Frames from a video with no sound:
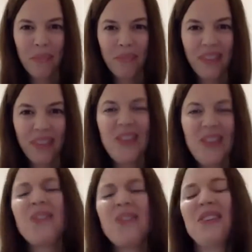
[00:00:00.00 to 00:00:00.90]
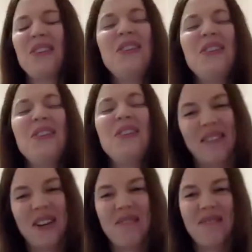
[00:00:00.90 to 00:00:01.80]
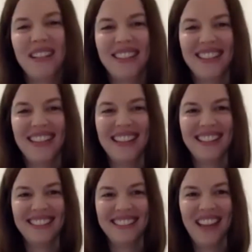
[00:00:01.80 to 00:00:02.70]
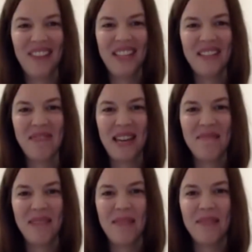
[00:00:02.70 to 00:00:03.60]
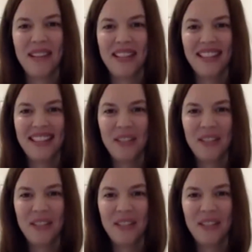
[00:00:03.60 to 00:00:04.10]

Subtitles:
You can also use your laptop, but having a pen and paper is